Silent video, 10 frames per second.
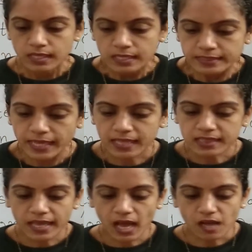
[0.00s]
Then
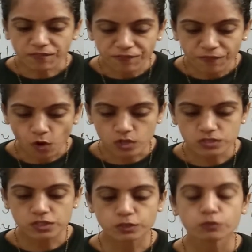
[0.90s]
they are forced
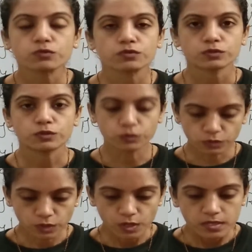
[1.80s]

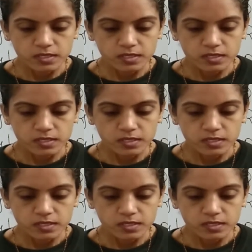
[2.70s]
through